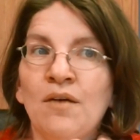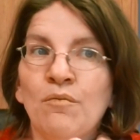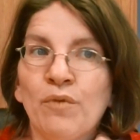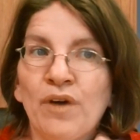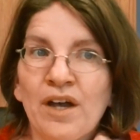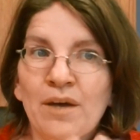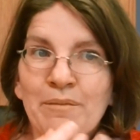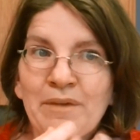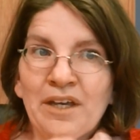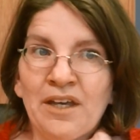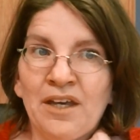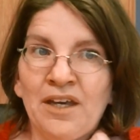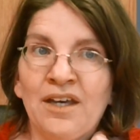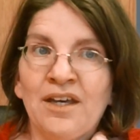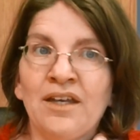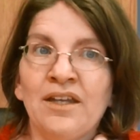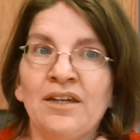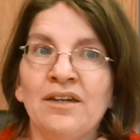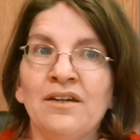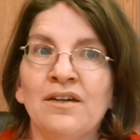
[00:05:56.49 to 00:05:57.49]
coming
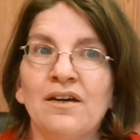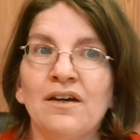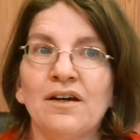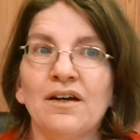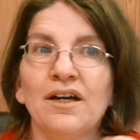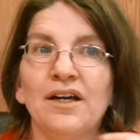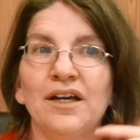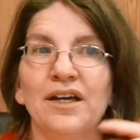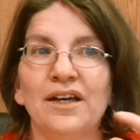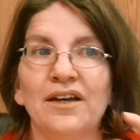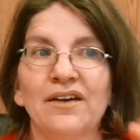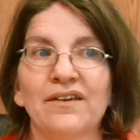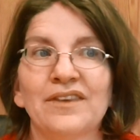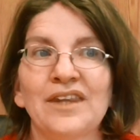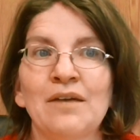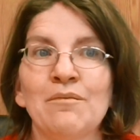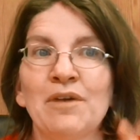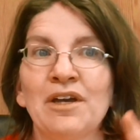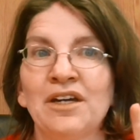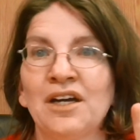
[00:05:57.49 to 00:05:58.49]
in,
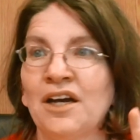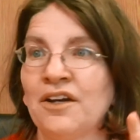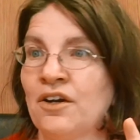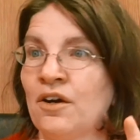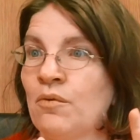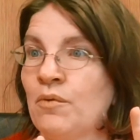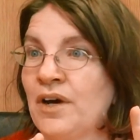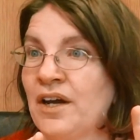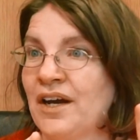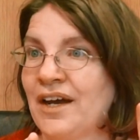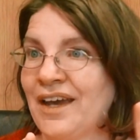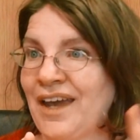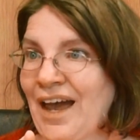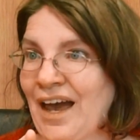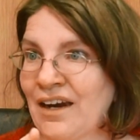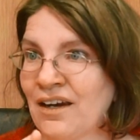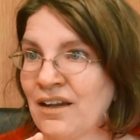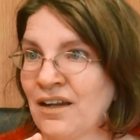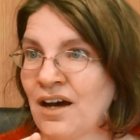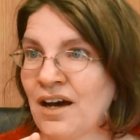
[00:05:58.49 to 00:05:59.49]
they may not know what a
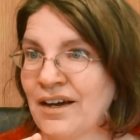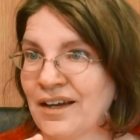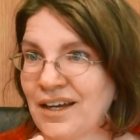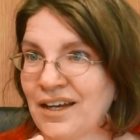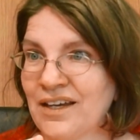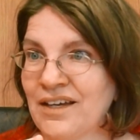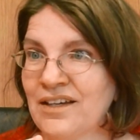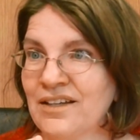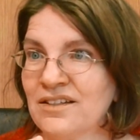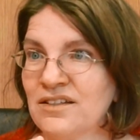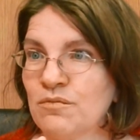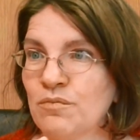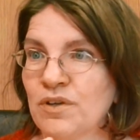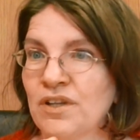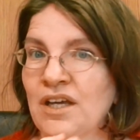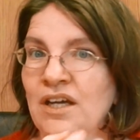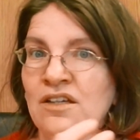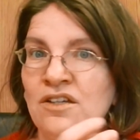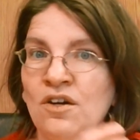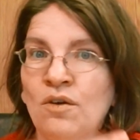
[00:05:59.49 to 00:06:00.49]
catalog is, but
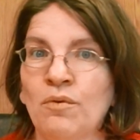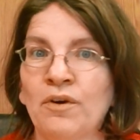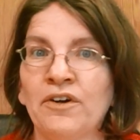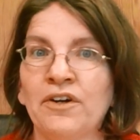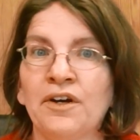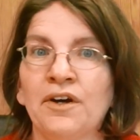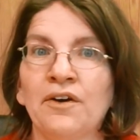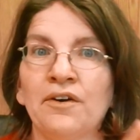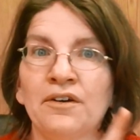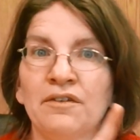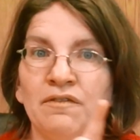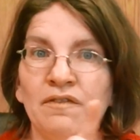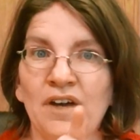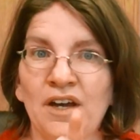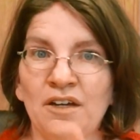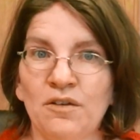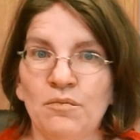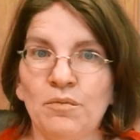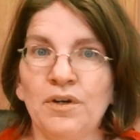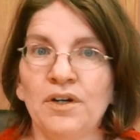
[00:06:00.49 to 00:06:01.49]
they'd know where to go to
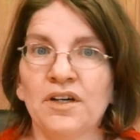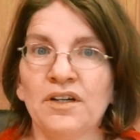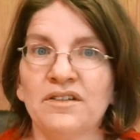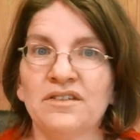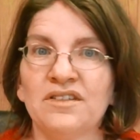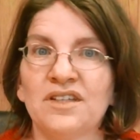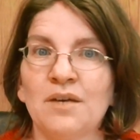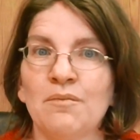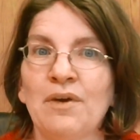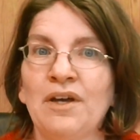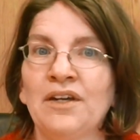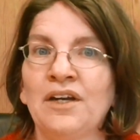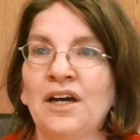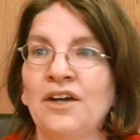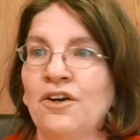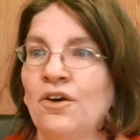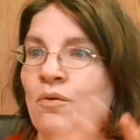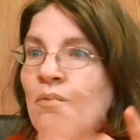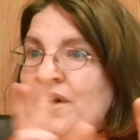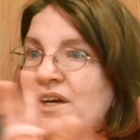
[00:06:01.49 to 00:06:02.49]
find books. They may not
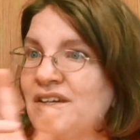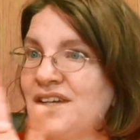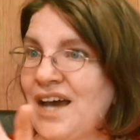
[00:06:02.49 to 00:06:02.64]
know what